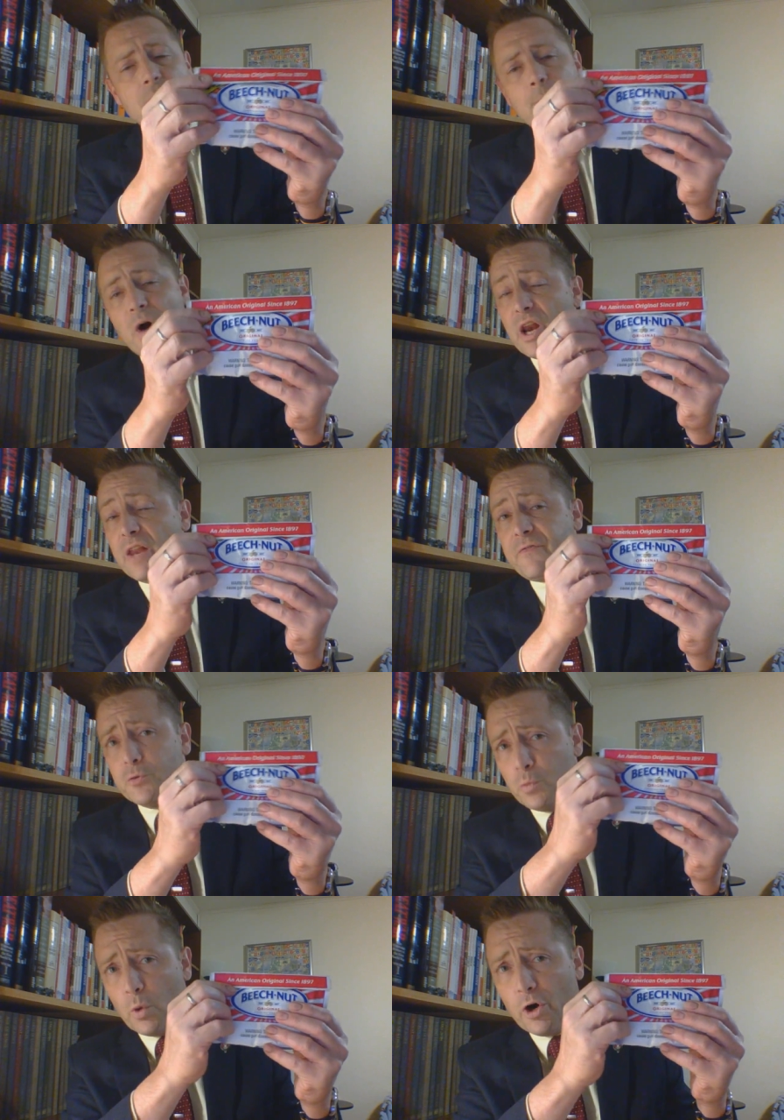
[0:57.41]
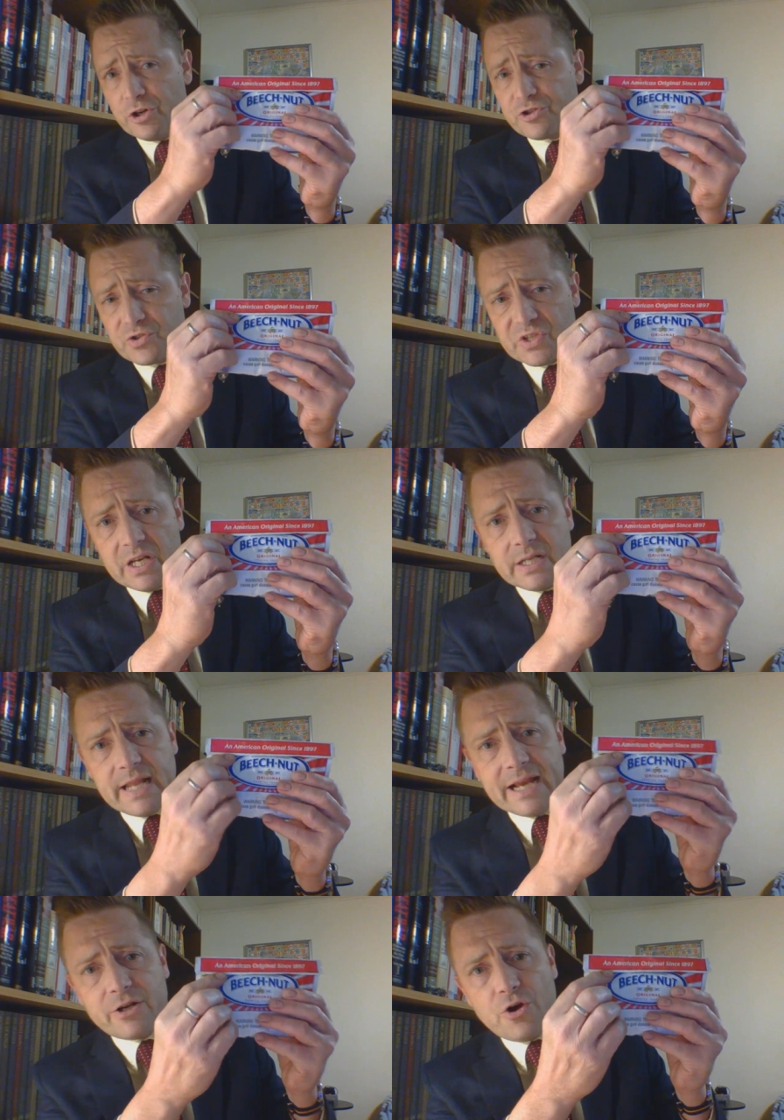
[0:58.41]
But if you were interested in
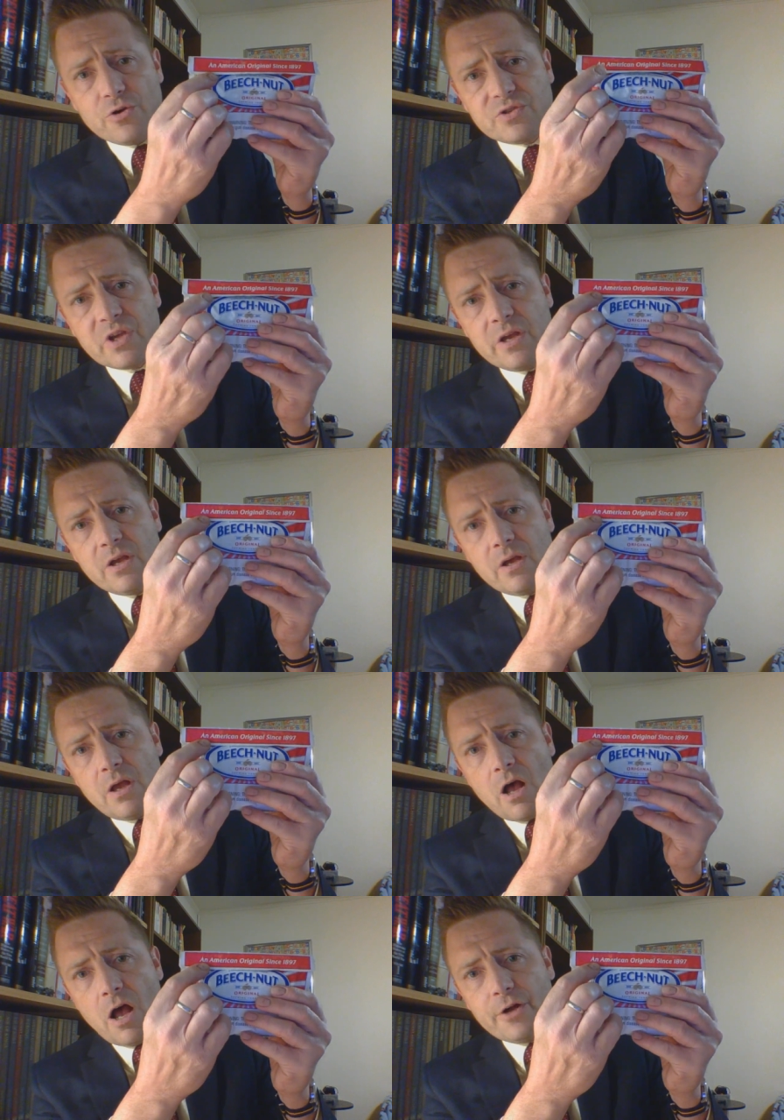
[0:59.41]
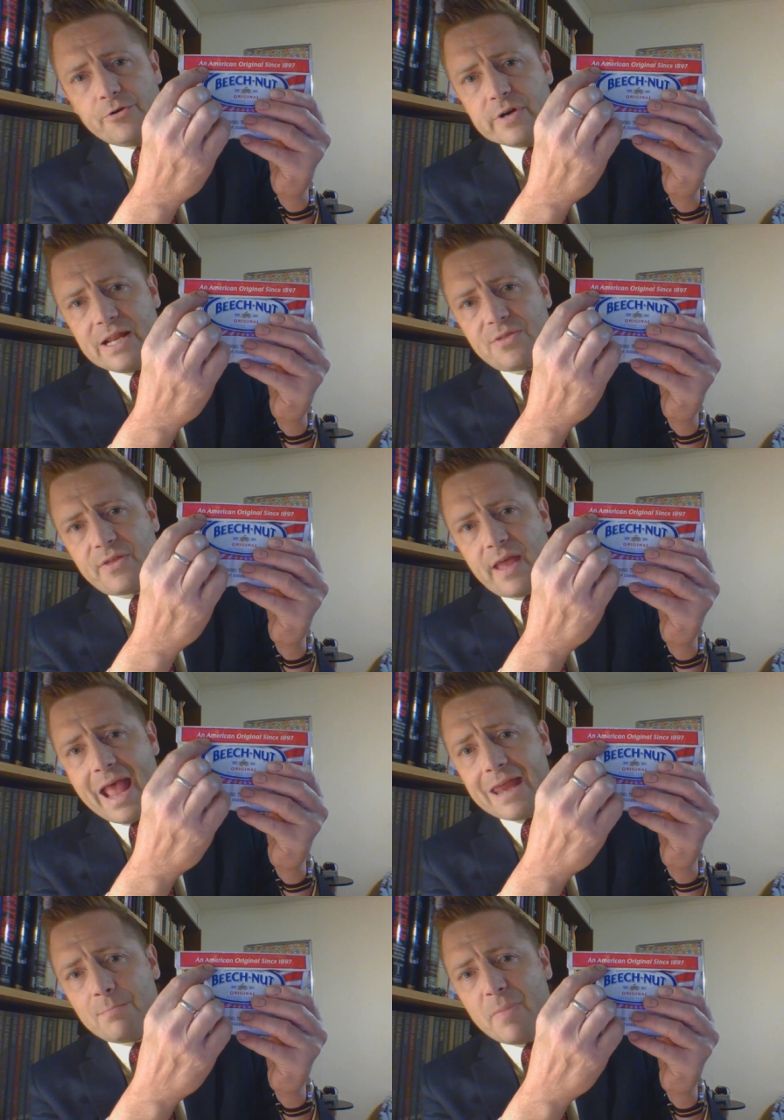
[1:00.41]
date codes, underneath
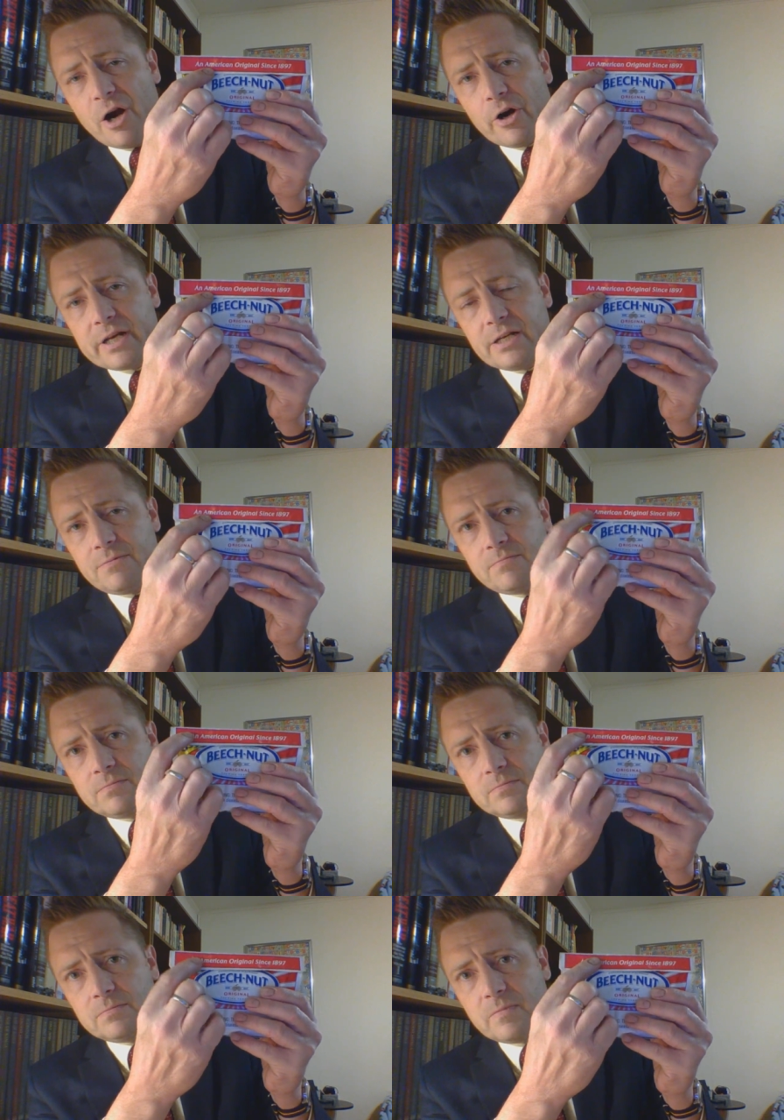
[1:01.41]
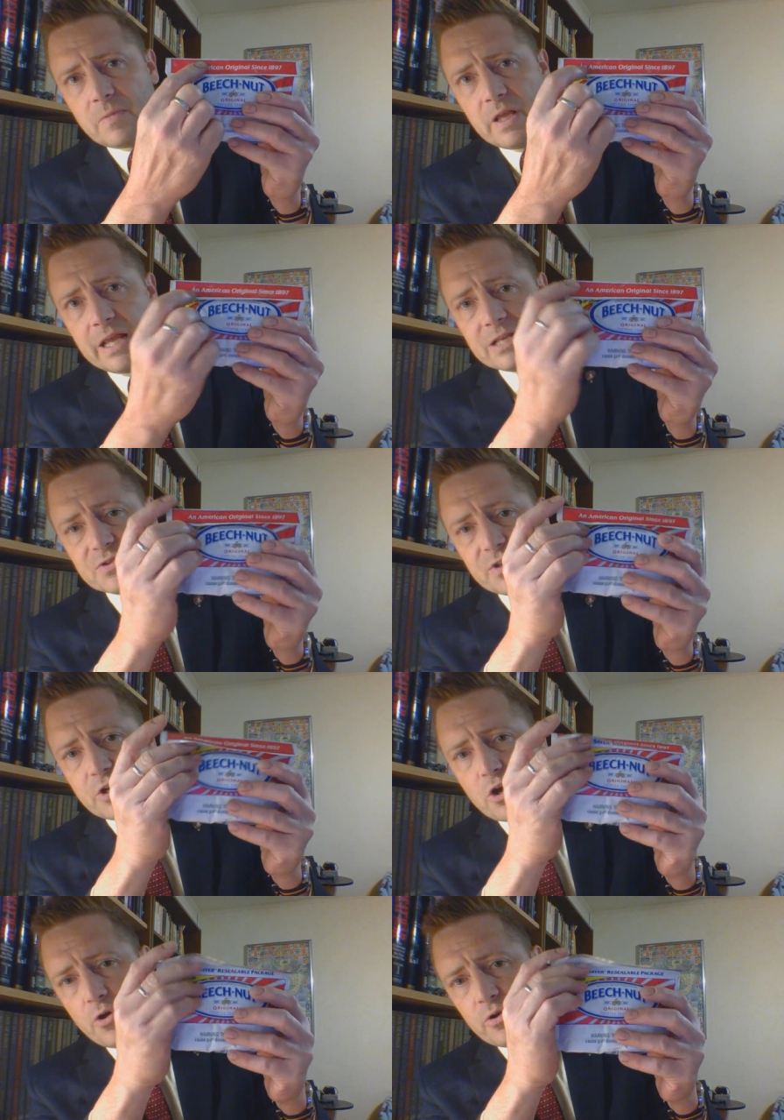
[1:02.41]
an American is the
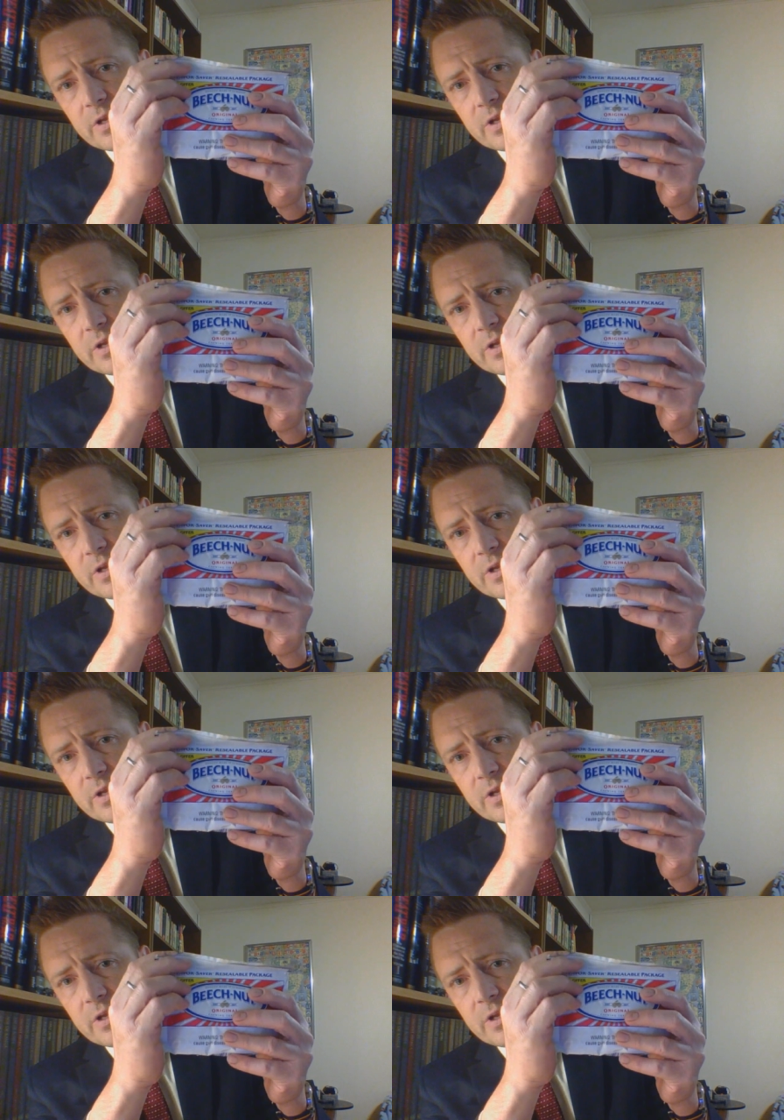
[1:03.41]
code.